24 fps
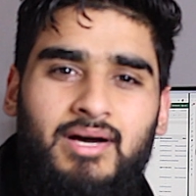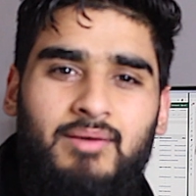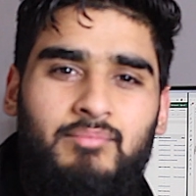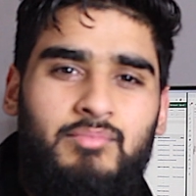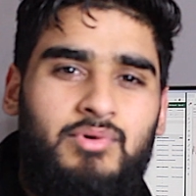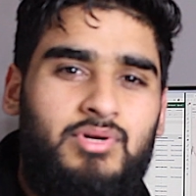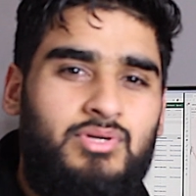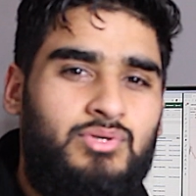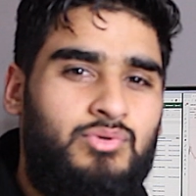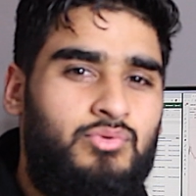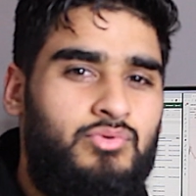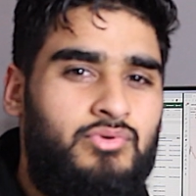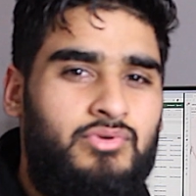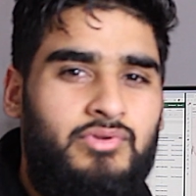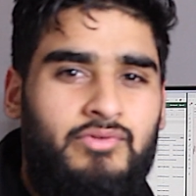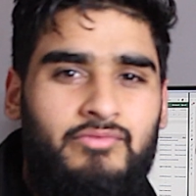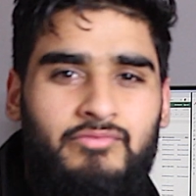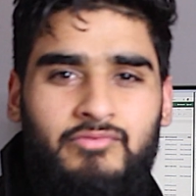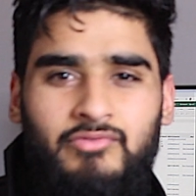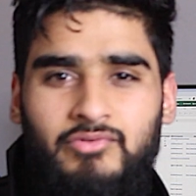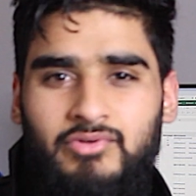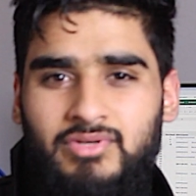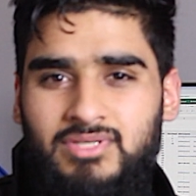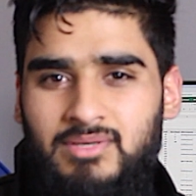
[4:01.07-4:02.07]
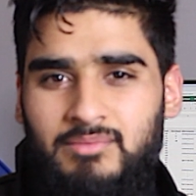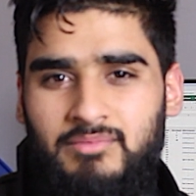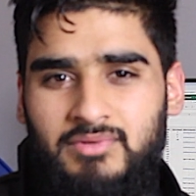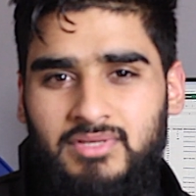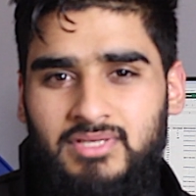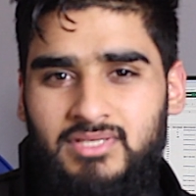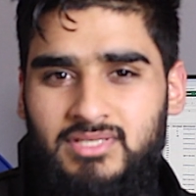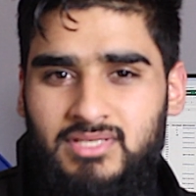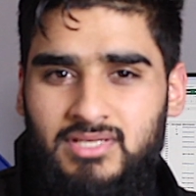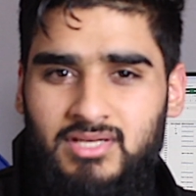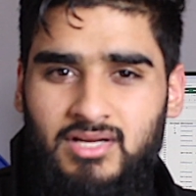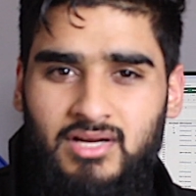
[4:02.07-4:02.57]
I'm going to talk you through some of
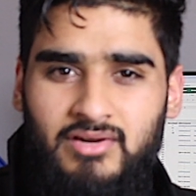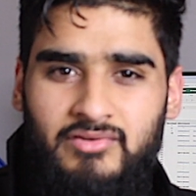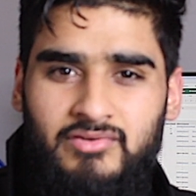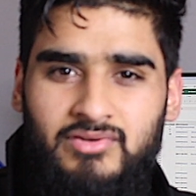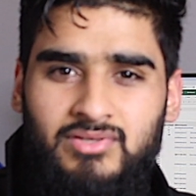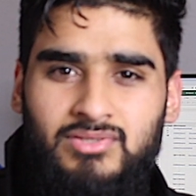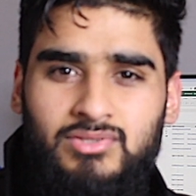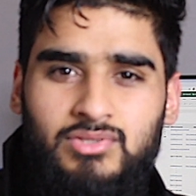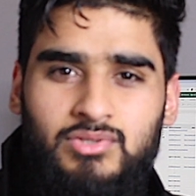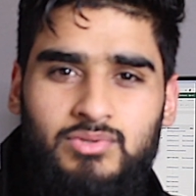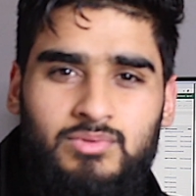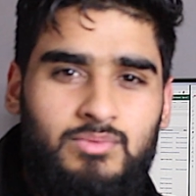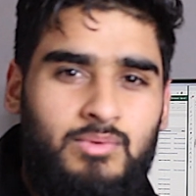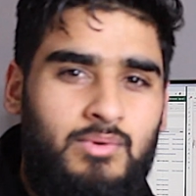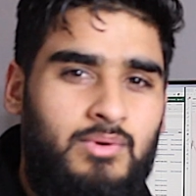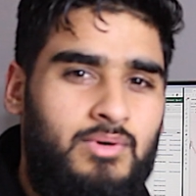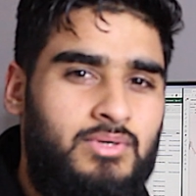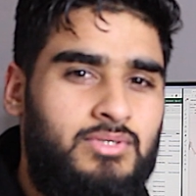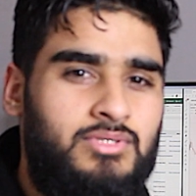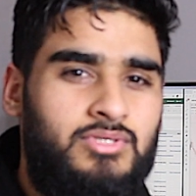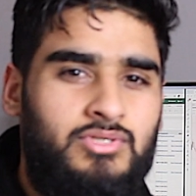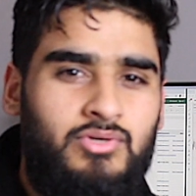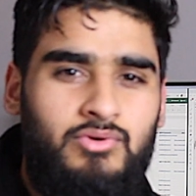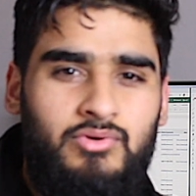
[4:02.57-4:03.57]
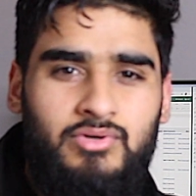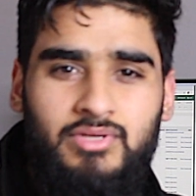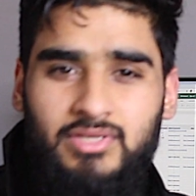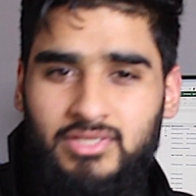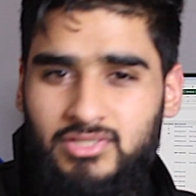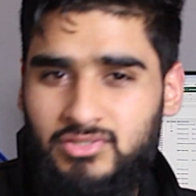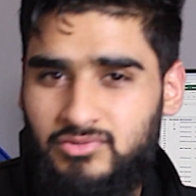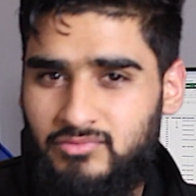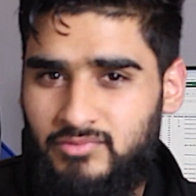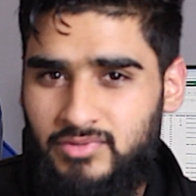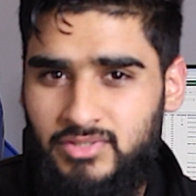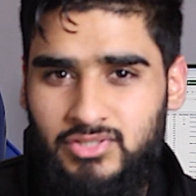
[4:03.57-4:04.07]
the scenarios as well, show you the
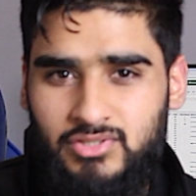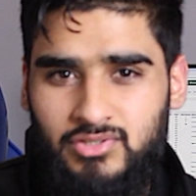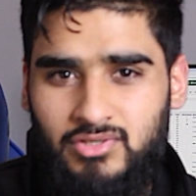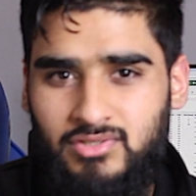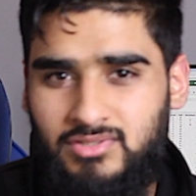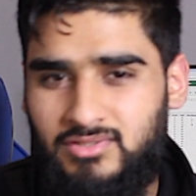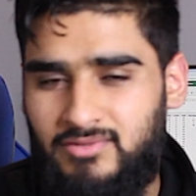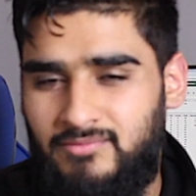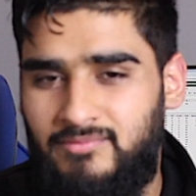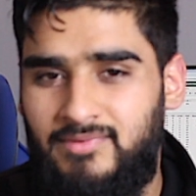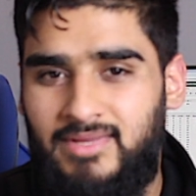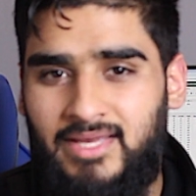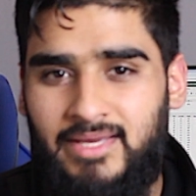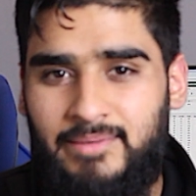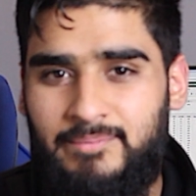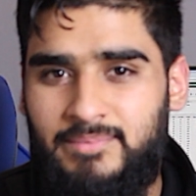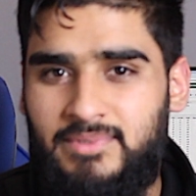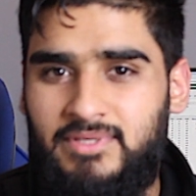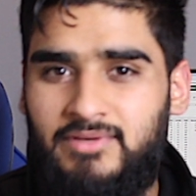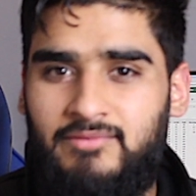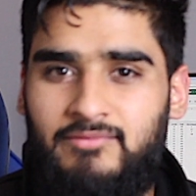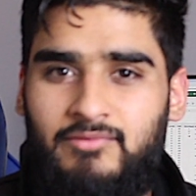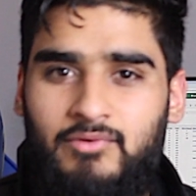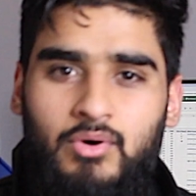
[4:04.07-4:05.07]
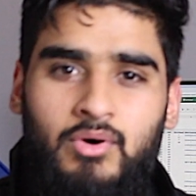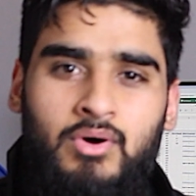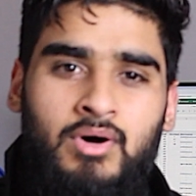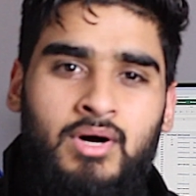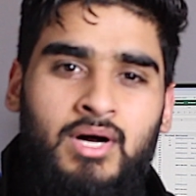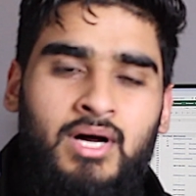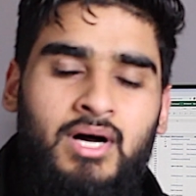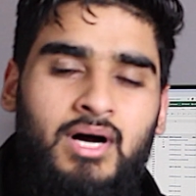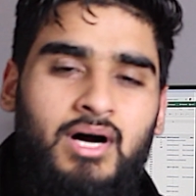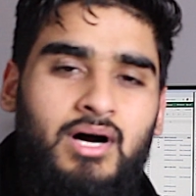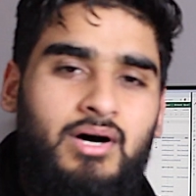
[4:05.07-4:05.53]
screenshots of the MT4.